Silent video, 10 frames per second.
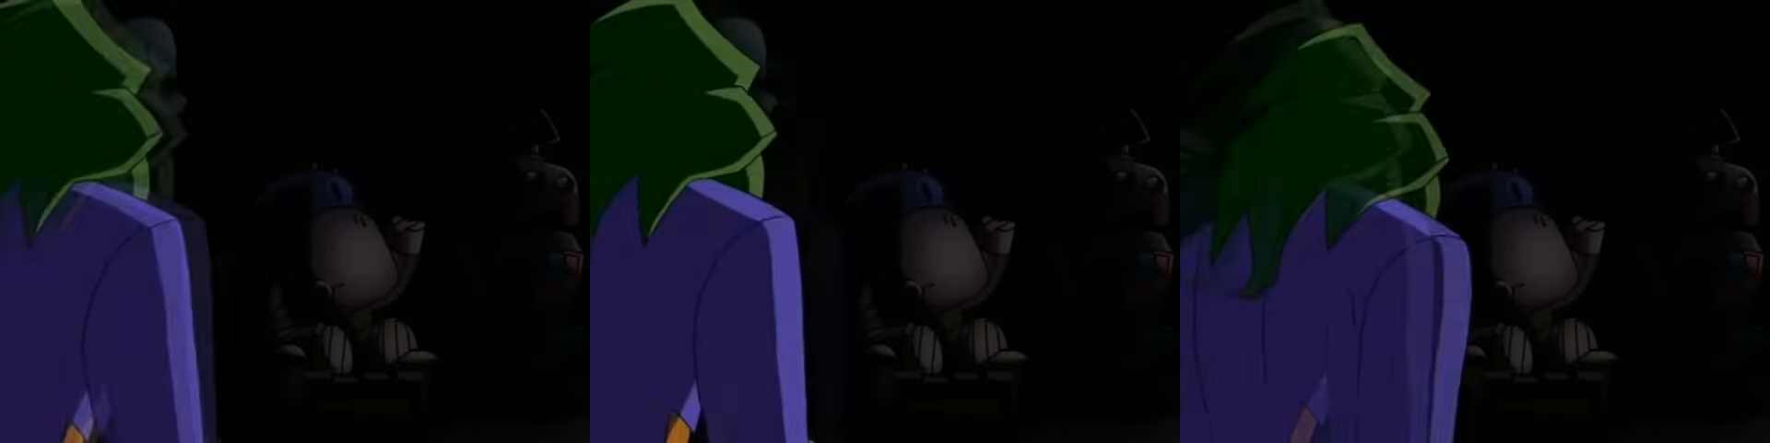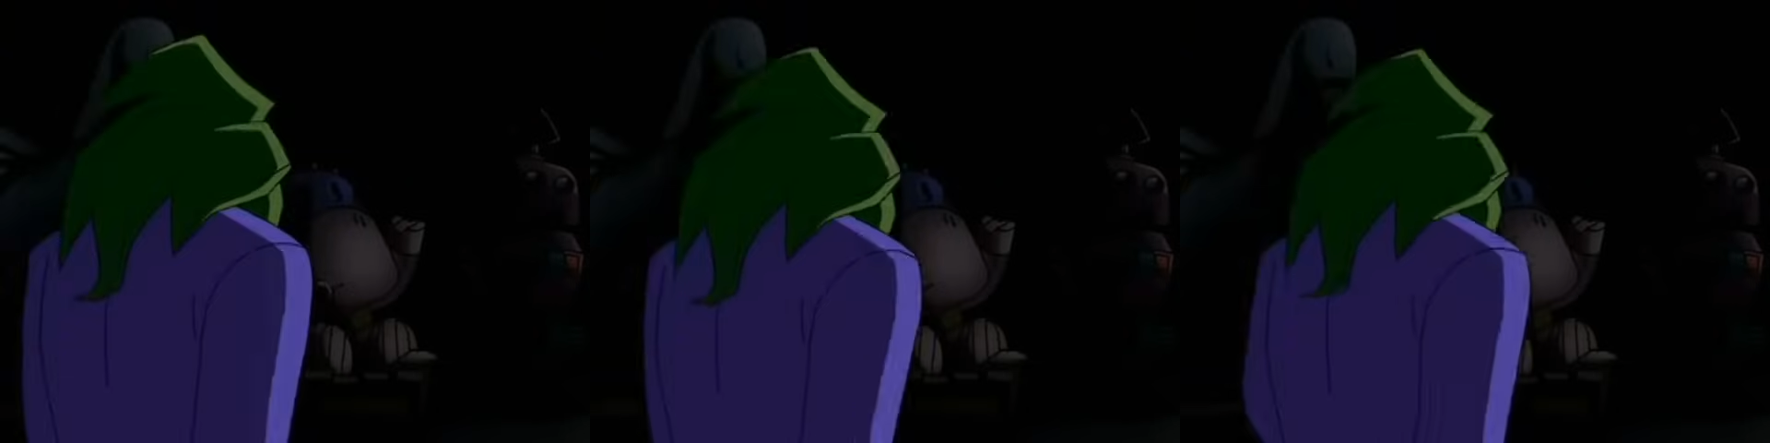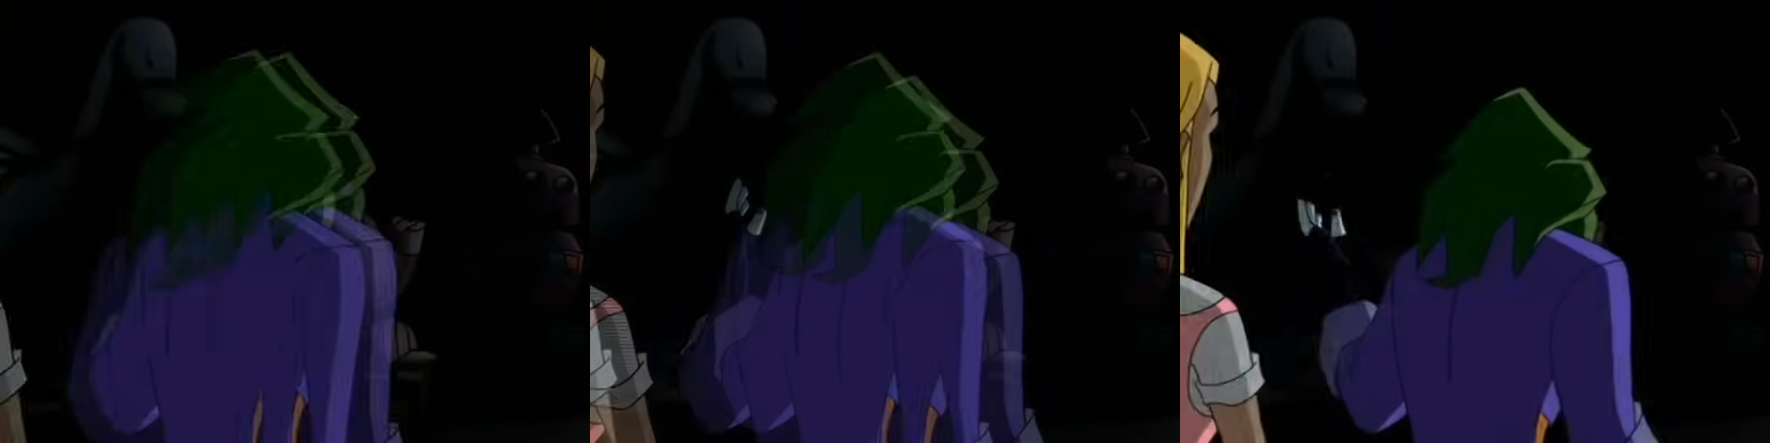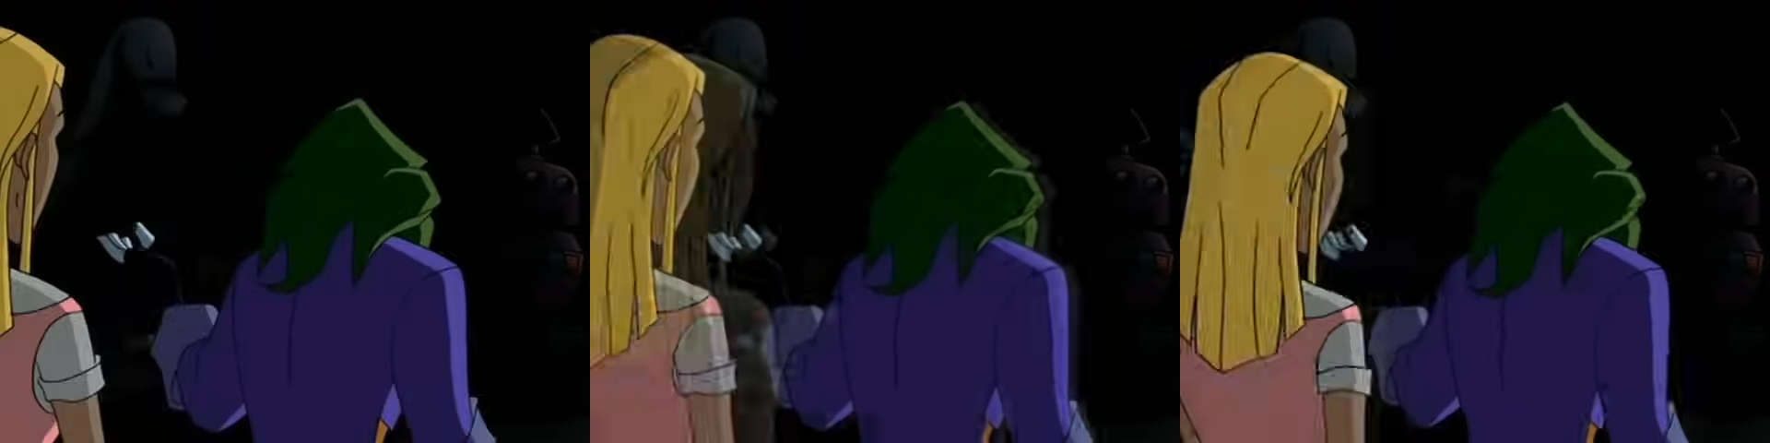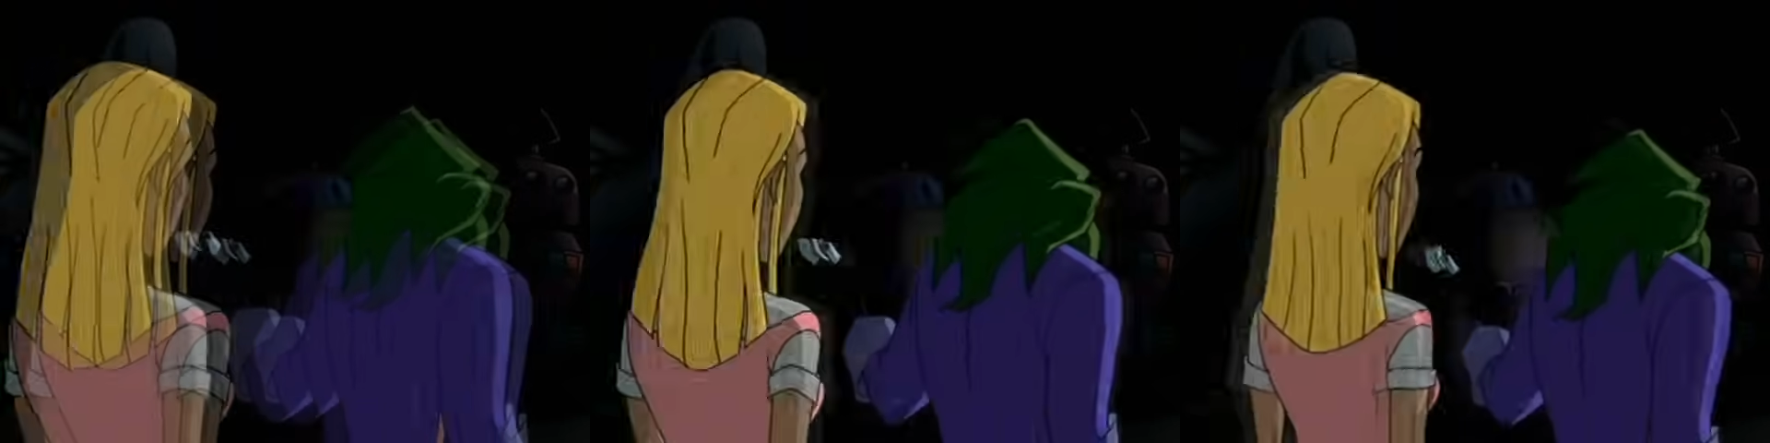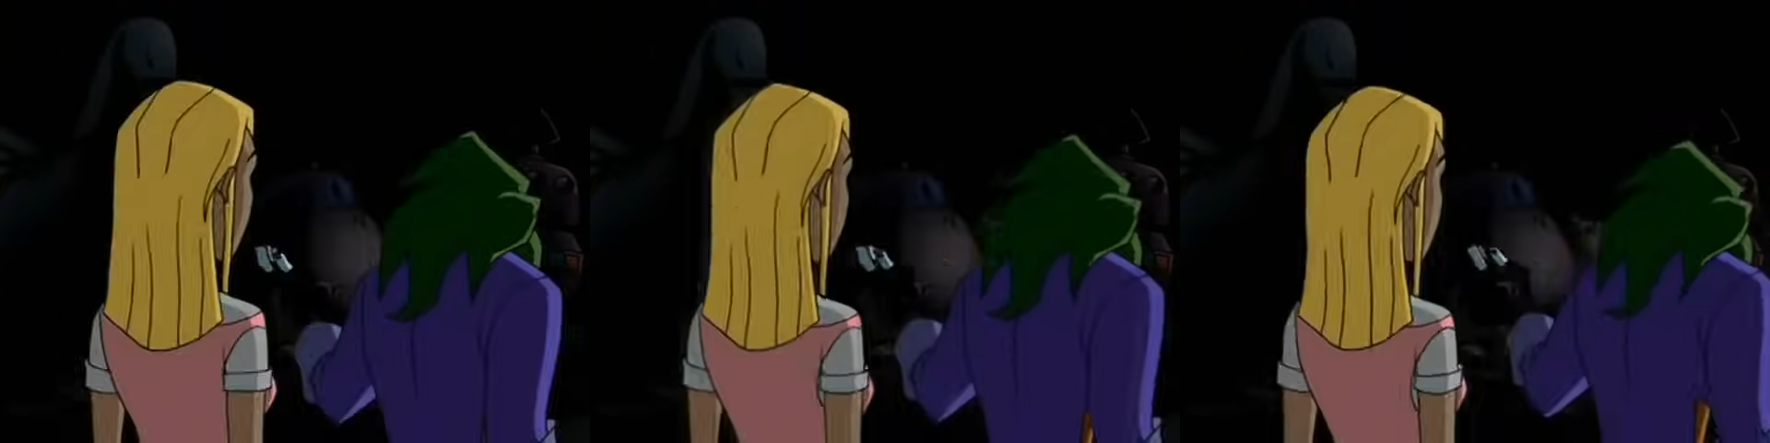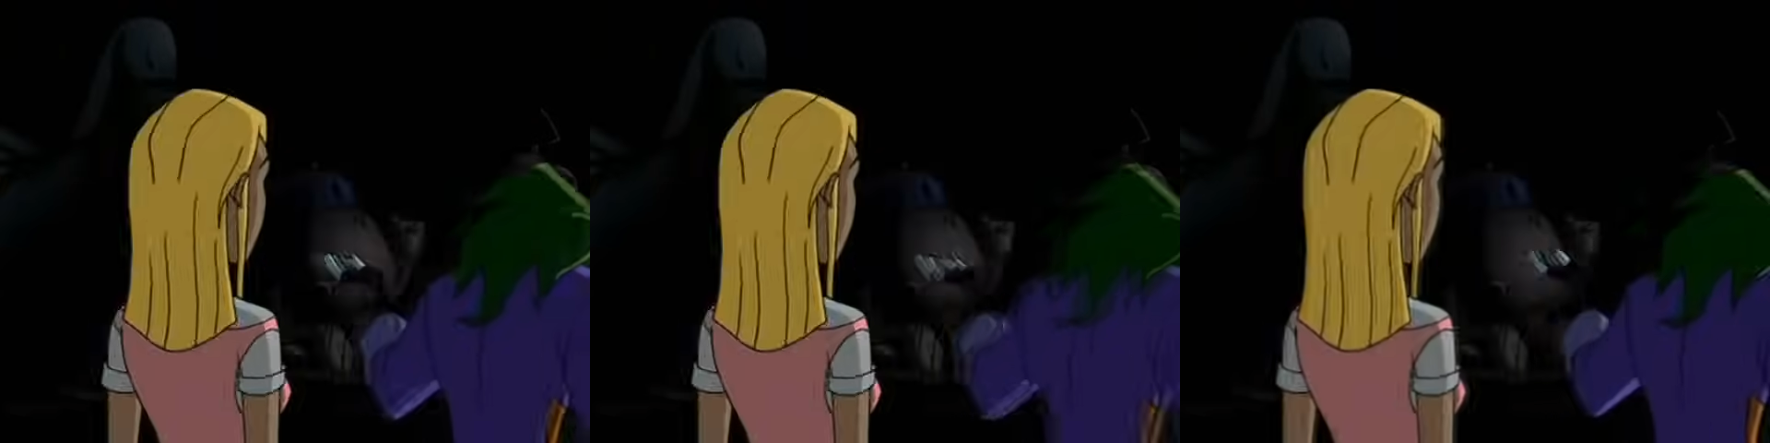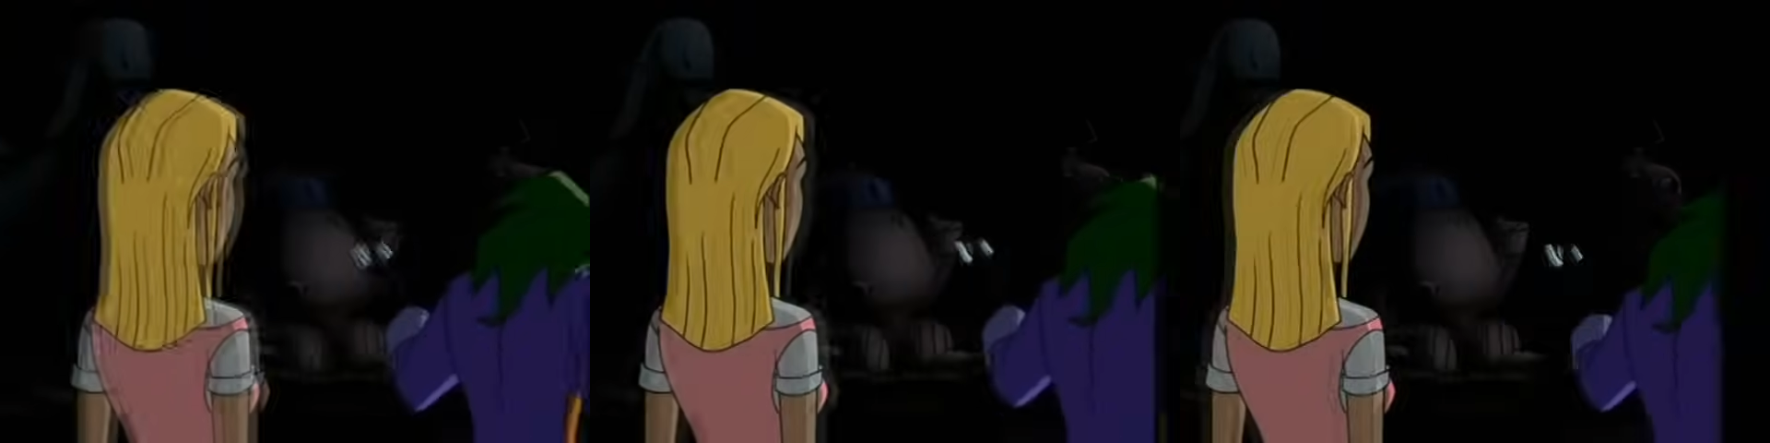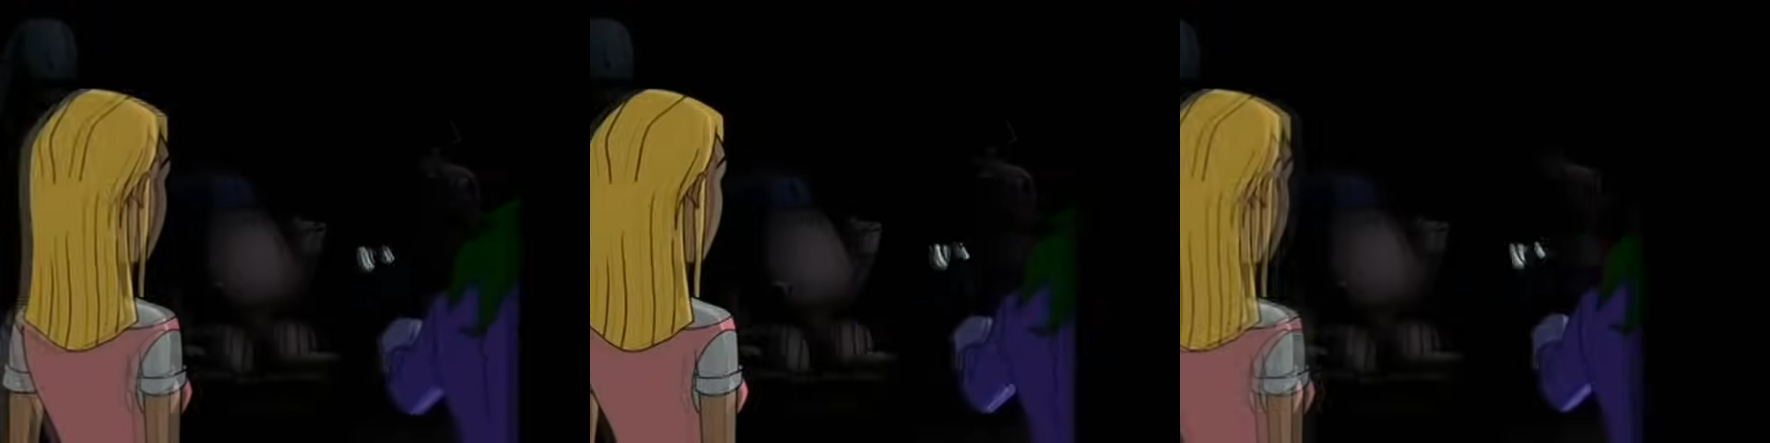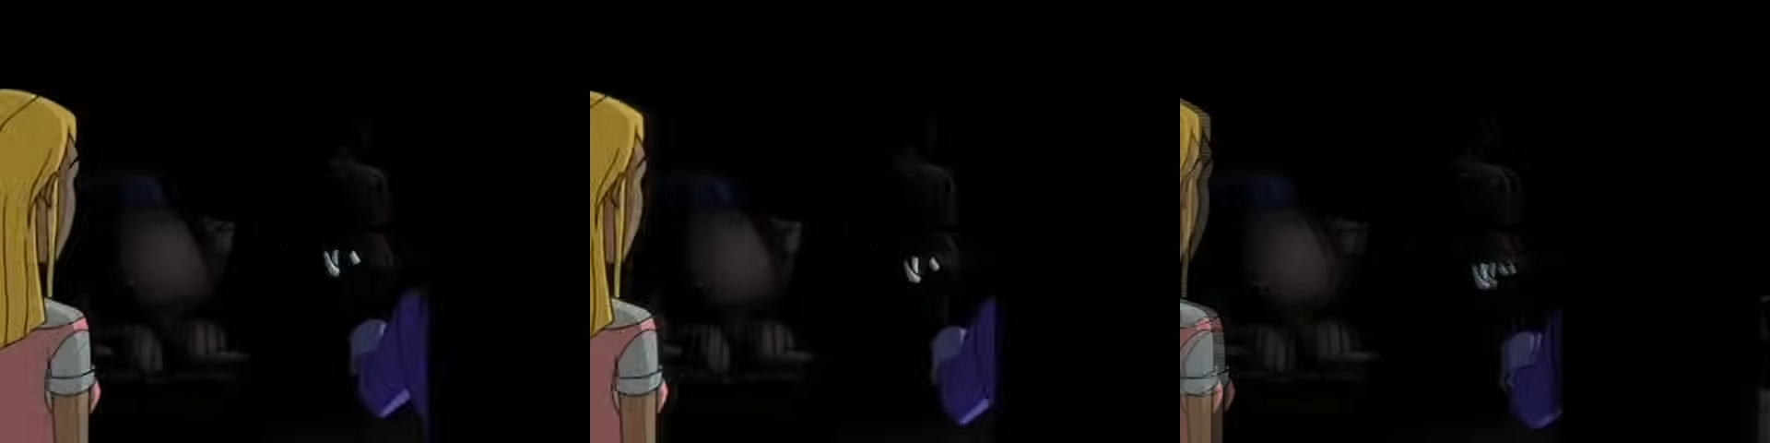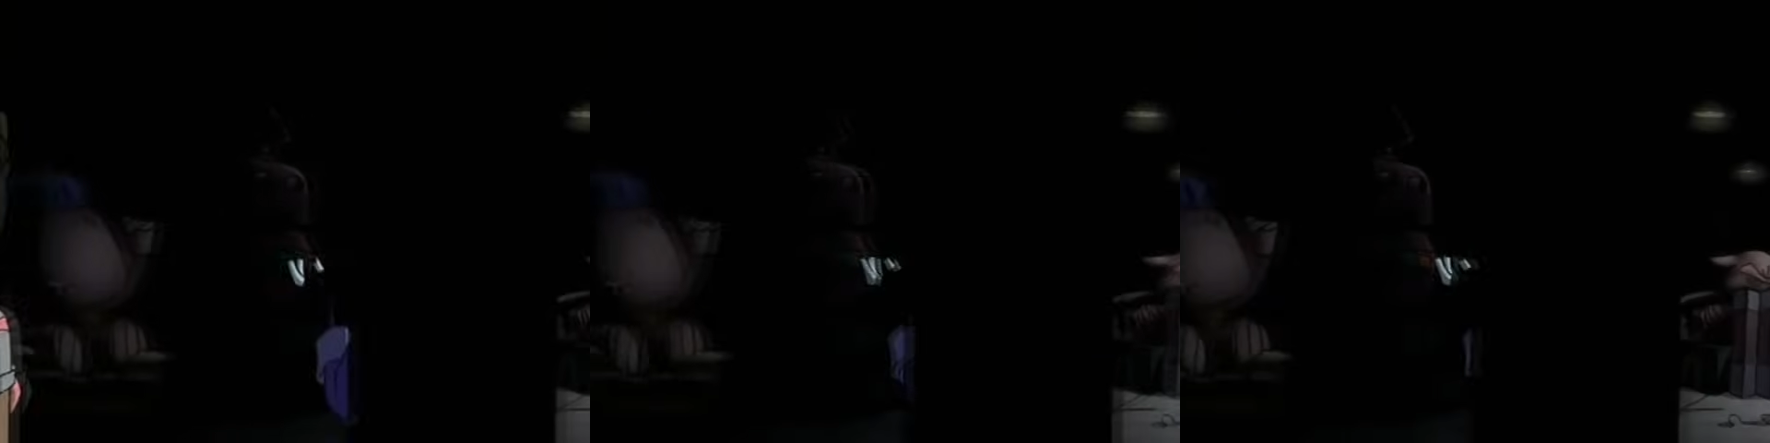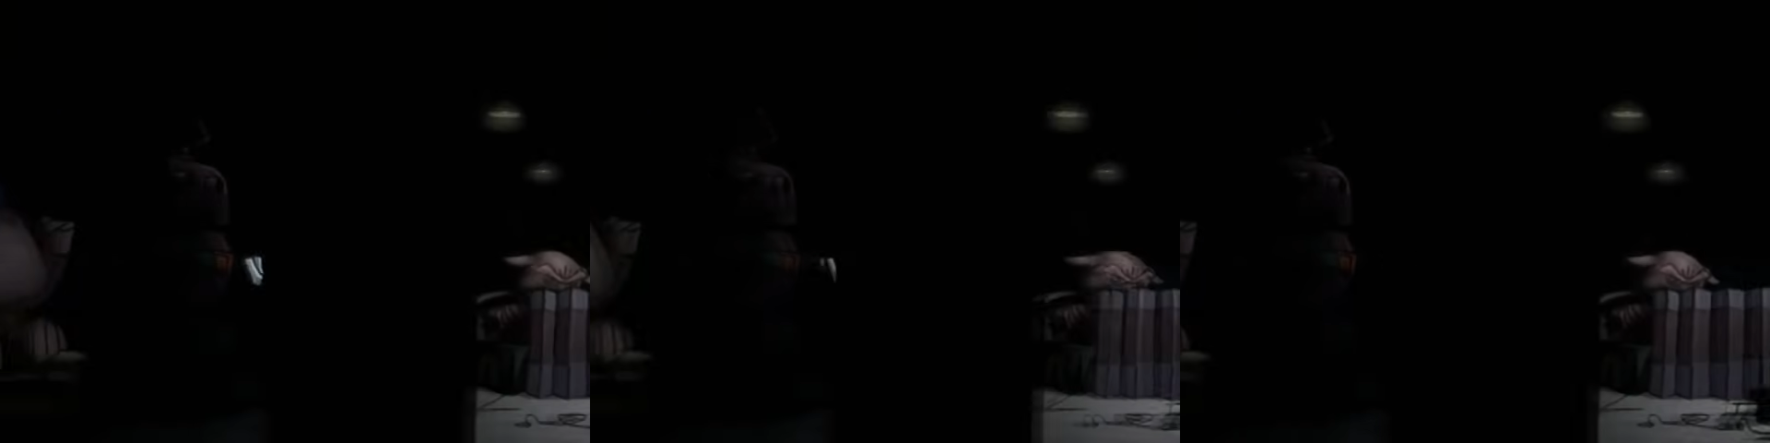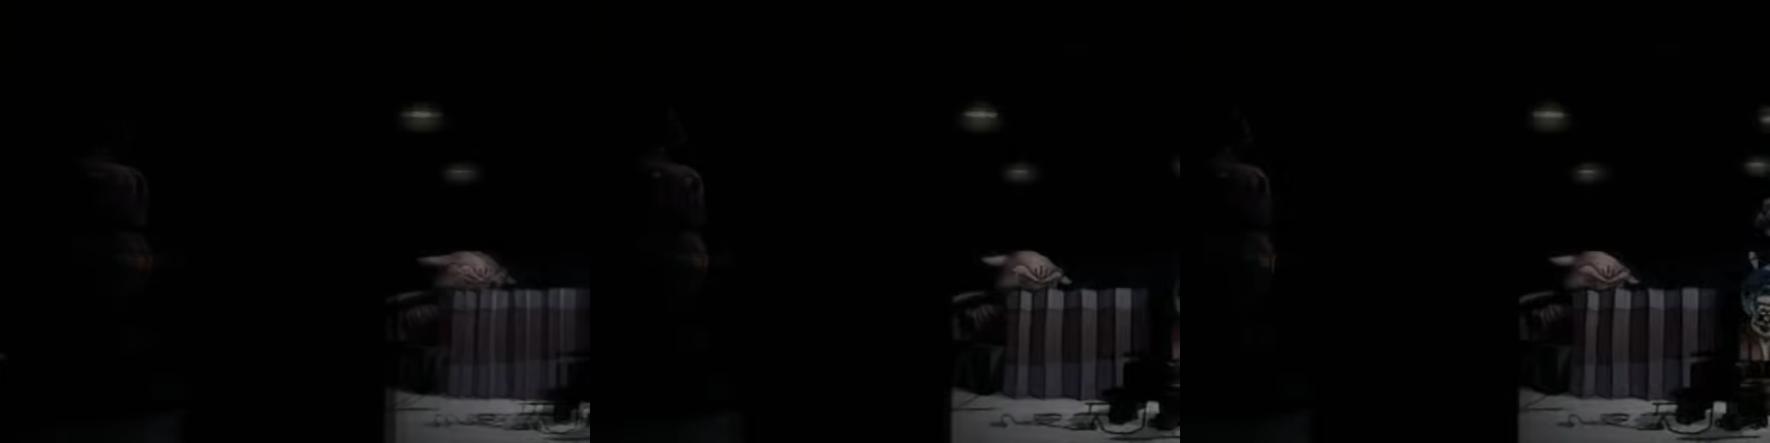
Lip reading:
(no speaker visible)